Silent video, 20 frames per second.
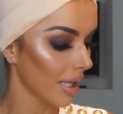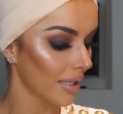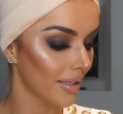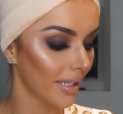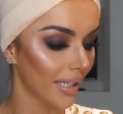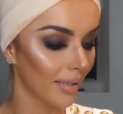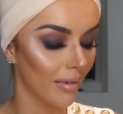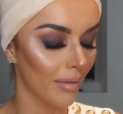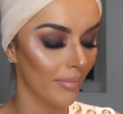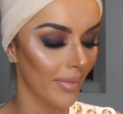
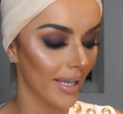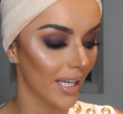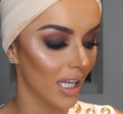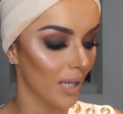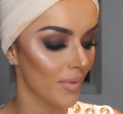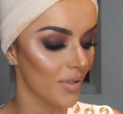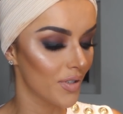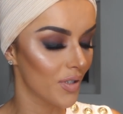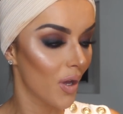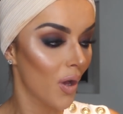think my
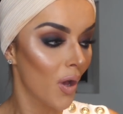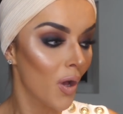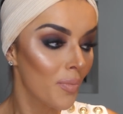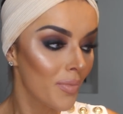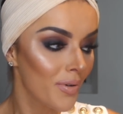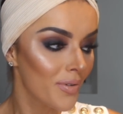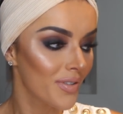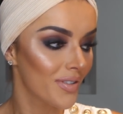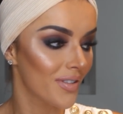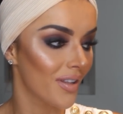makeup is
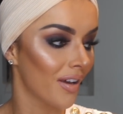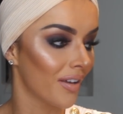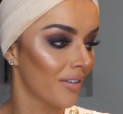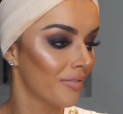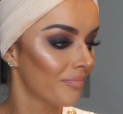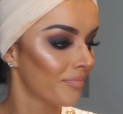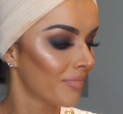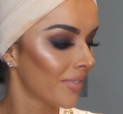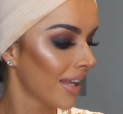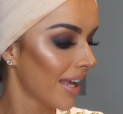almost
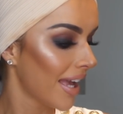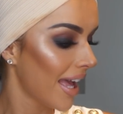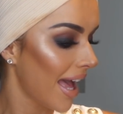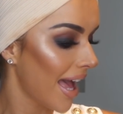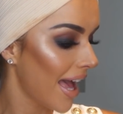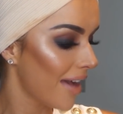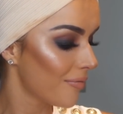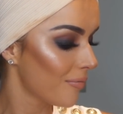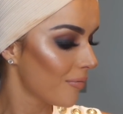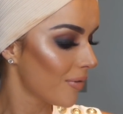done. I
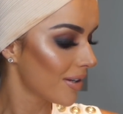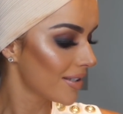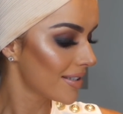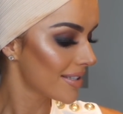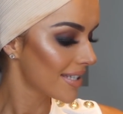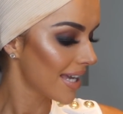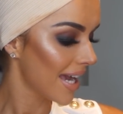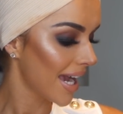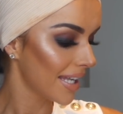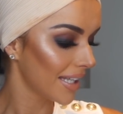have
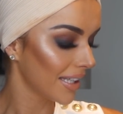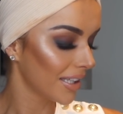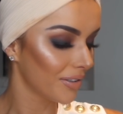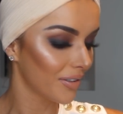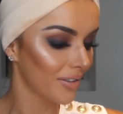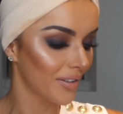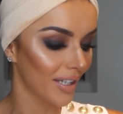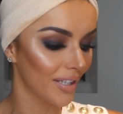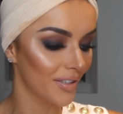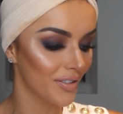one tiny little
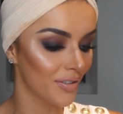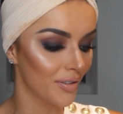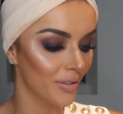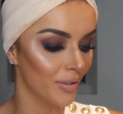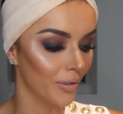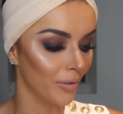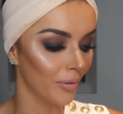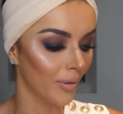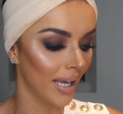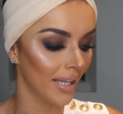thing to
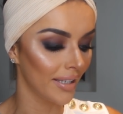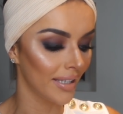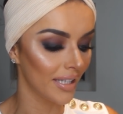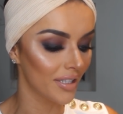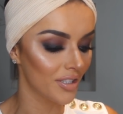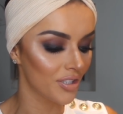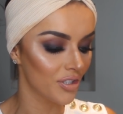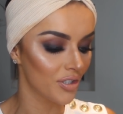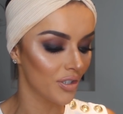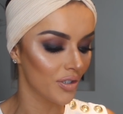do, and
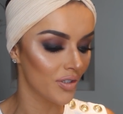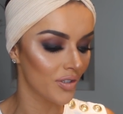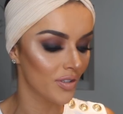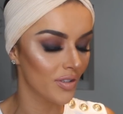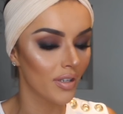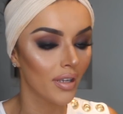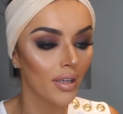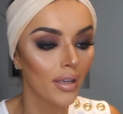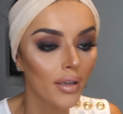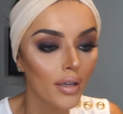that's
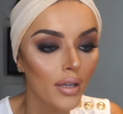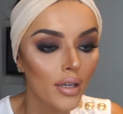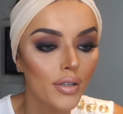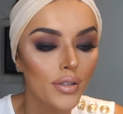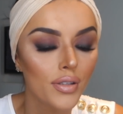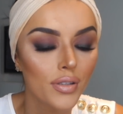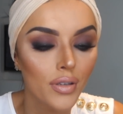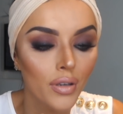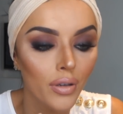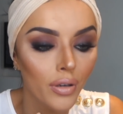just
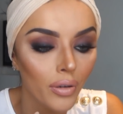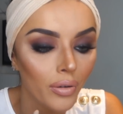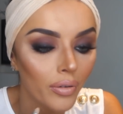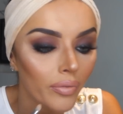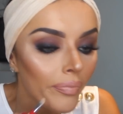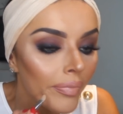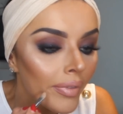to